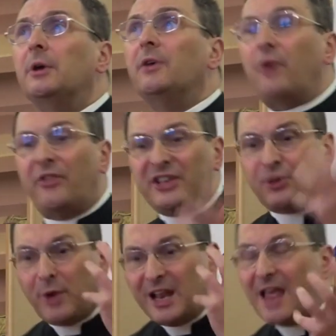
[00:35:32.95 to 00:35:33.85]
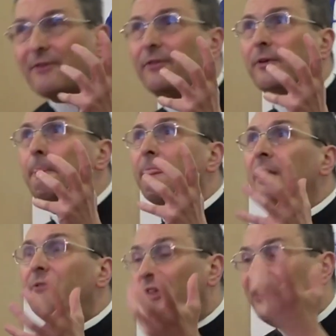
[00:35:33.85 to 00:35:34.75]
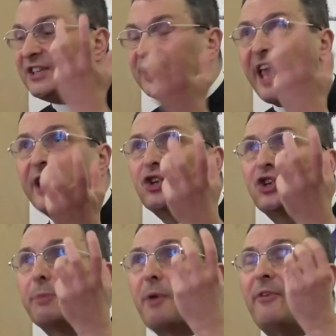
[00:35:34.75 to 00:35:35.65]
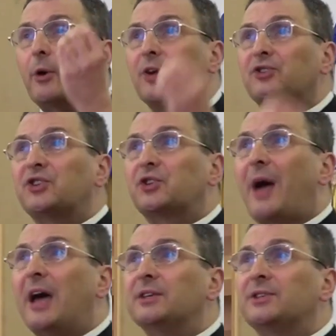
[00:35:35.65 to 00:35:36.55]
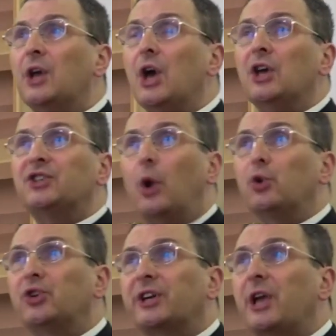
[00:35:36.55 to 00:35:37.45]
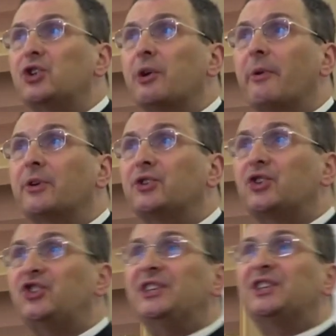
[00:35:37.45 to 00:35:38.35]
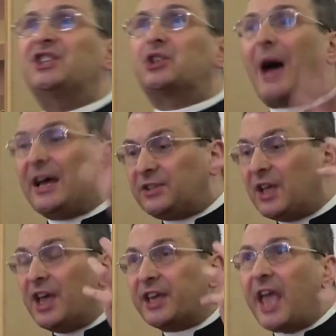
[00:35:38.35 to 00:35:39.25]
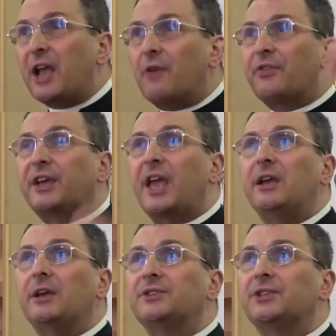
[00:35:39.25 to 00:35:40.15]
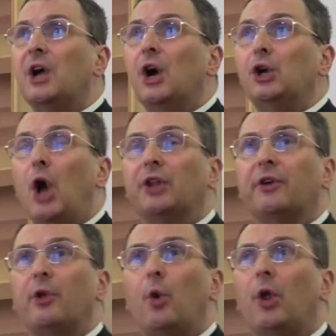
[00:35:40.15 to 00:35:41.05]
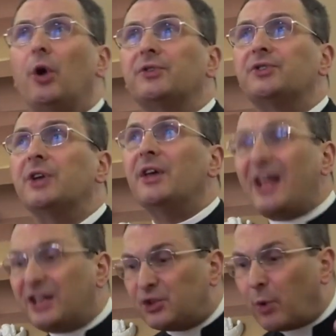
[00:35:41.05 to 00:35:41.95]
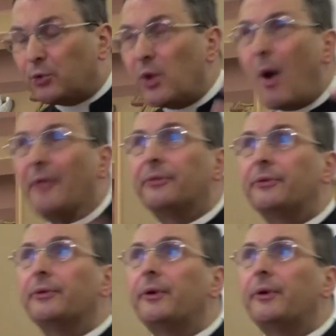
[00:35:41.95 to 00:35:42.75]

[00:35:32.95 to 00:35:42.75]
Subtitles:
For this we live, for this kingship of our Lord Jesus Christ. Social kingship of our Lord Jesus Christ, King of the kings, Lord of the lords. That is what we want.